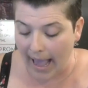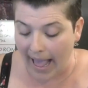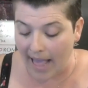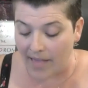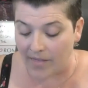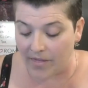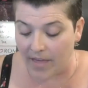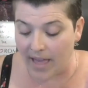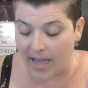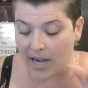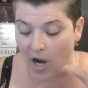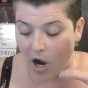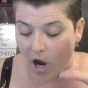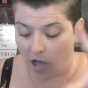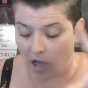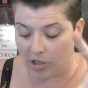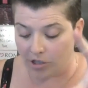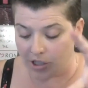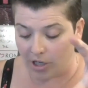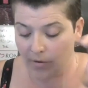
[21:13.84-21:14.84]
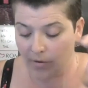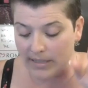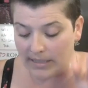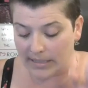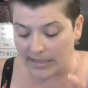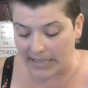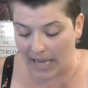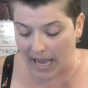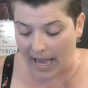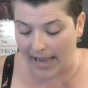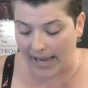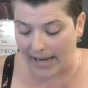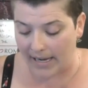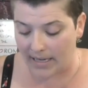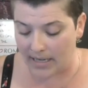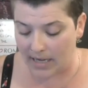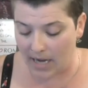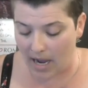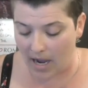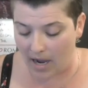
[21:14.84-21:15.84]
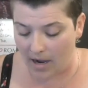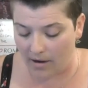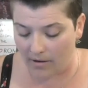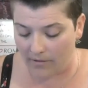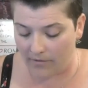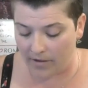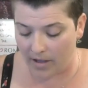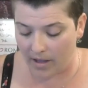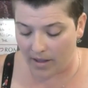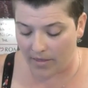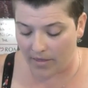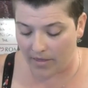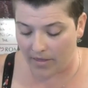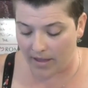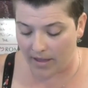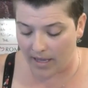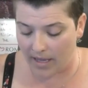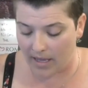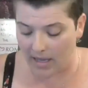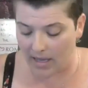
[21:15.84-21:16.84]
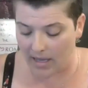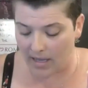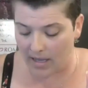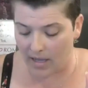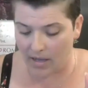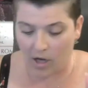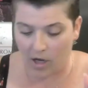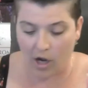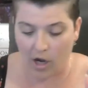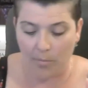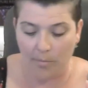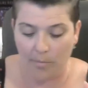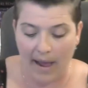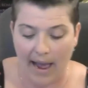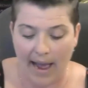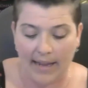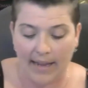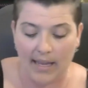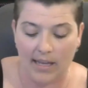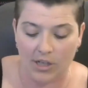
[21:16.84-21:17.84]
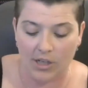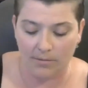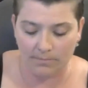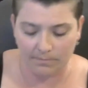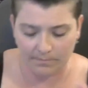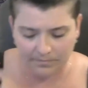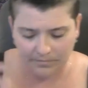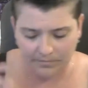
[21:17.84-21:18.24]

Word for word: And then also inside of the, you know, package,